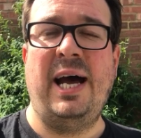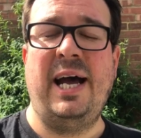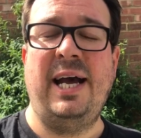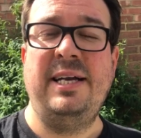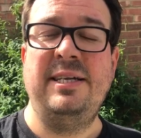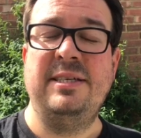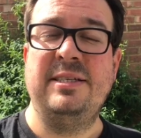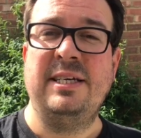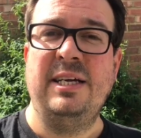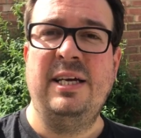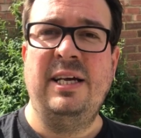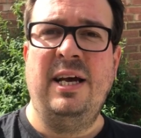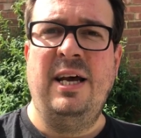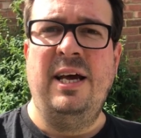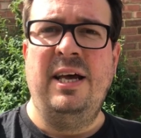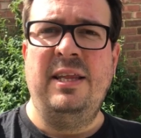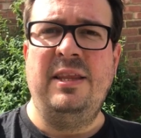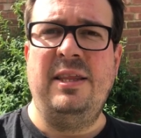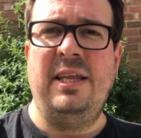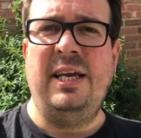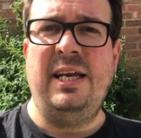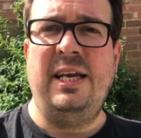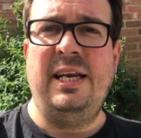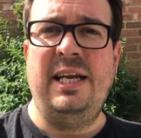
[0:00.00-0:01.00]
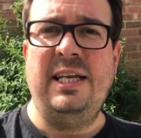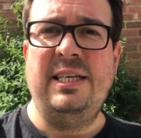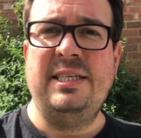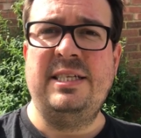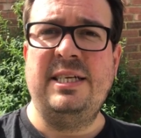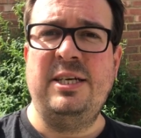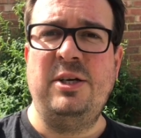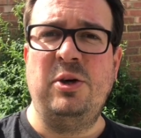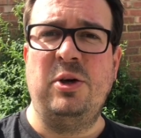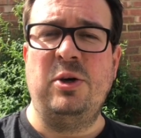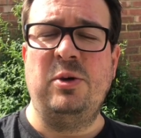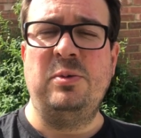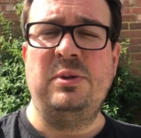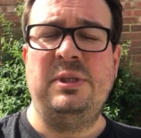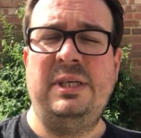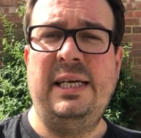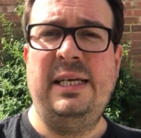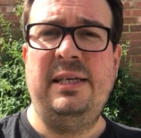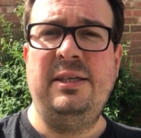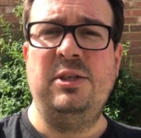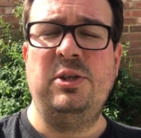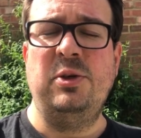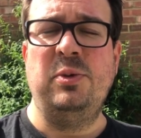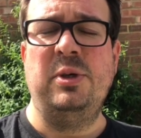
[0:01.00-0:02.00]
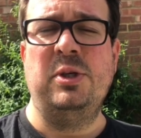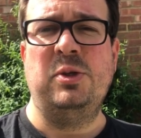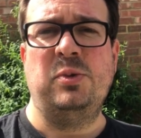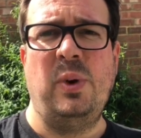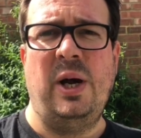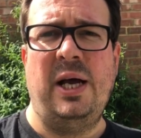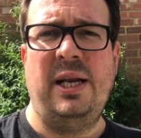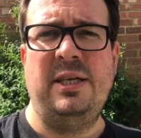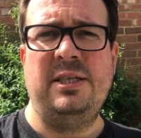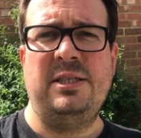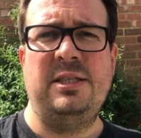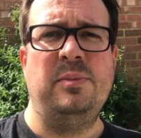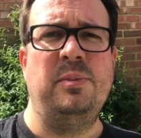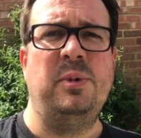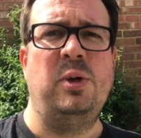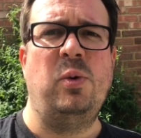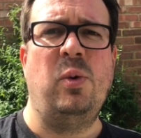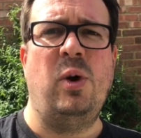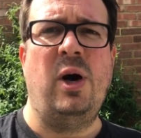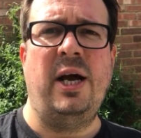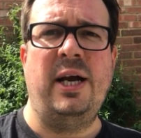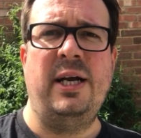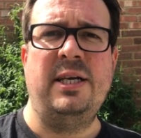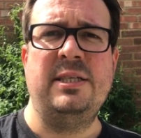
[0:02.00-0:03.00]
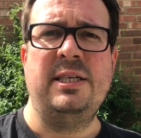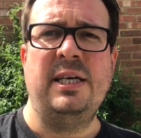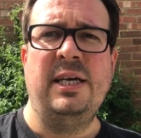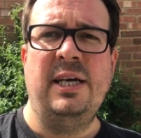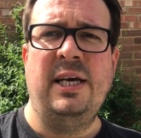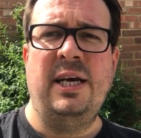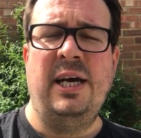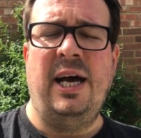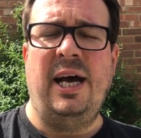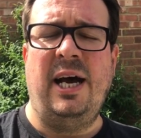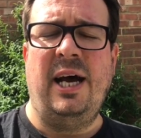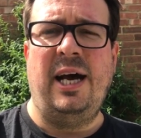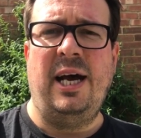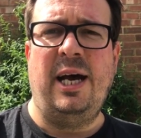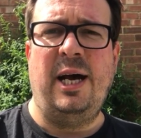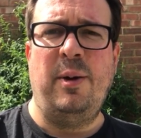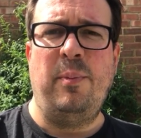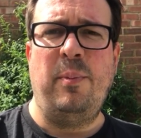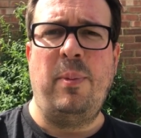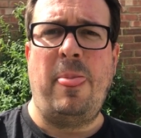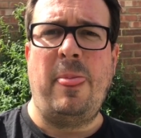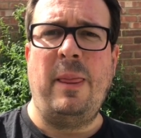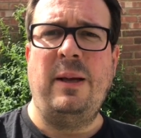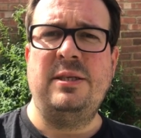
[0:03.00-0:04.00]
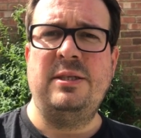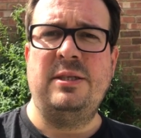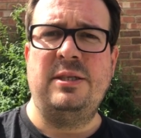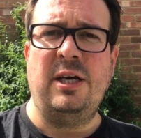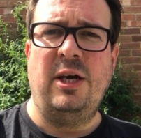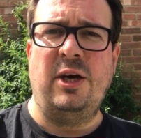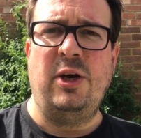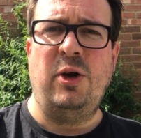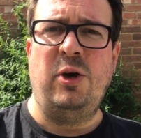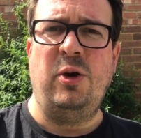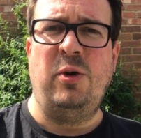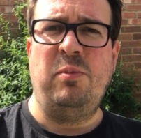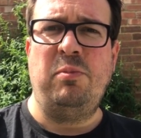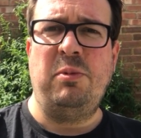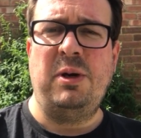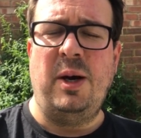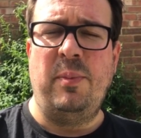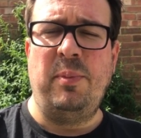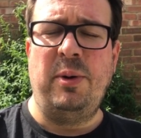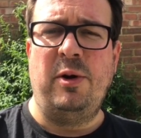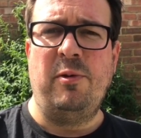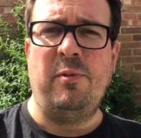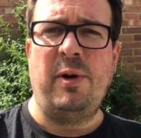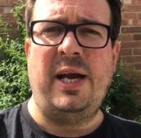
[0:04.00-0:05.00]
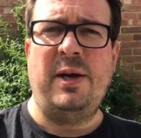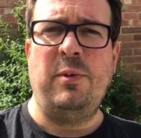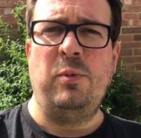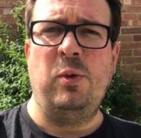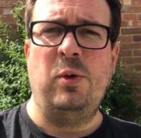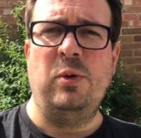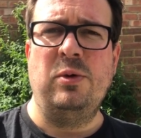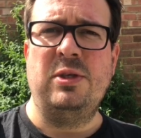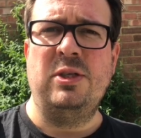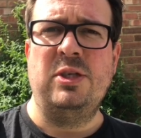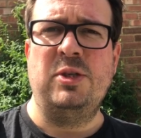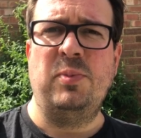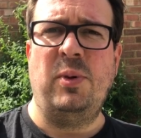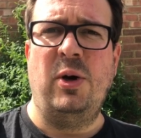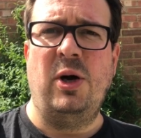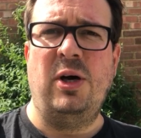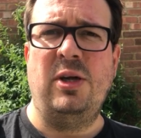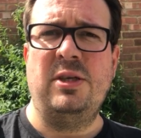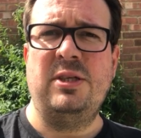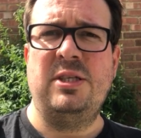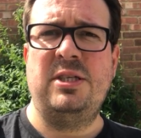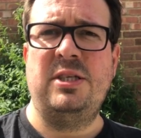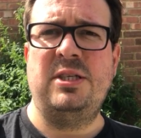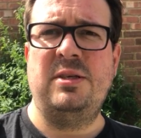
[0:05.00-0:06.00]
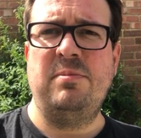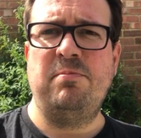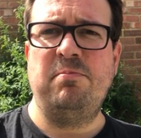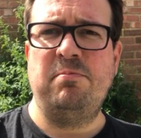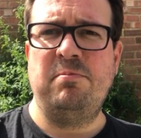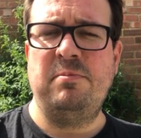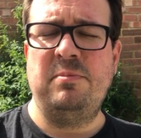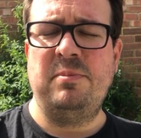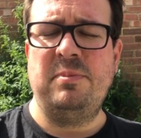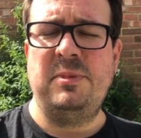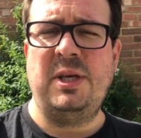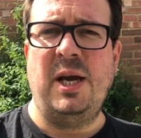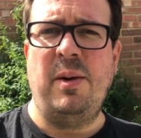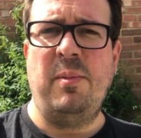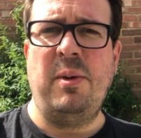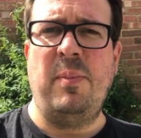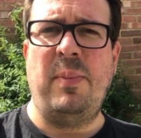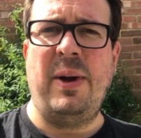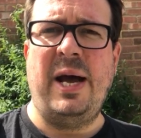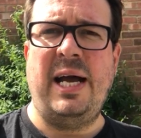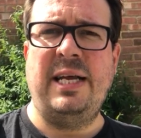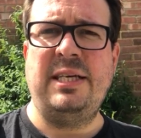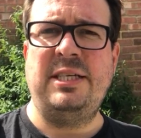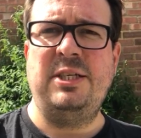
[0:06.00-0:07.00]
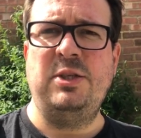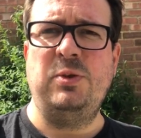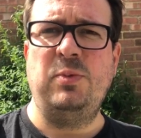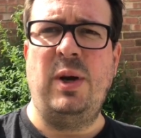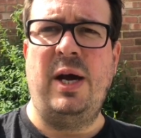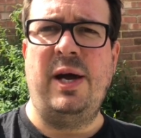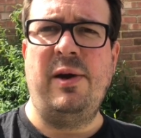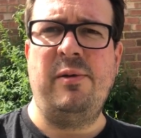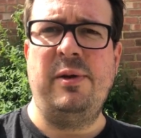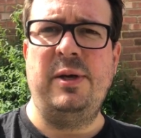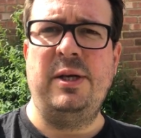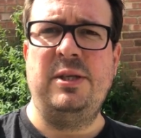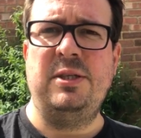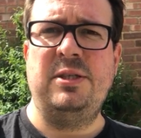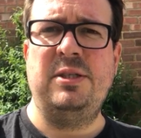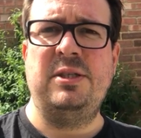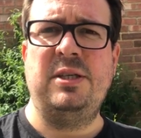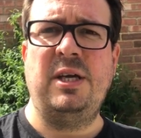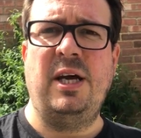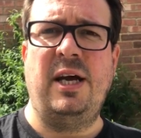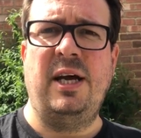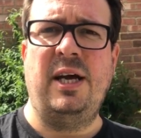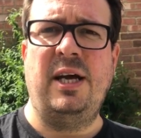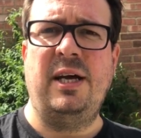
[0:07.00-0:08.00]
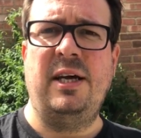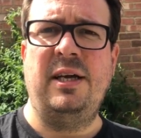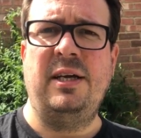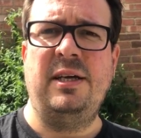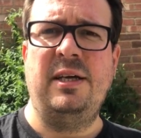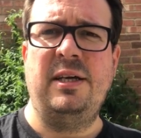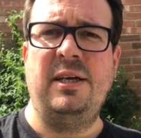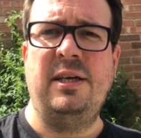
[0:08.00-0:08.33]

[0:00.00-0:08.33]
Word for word: and the linseed oil didn't do as well as the Meguiar's. Um, so a couple of rate water spots, a couple of patches where it uh,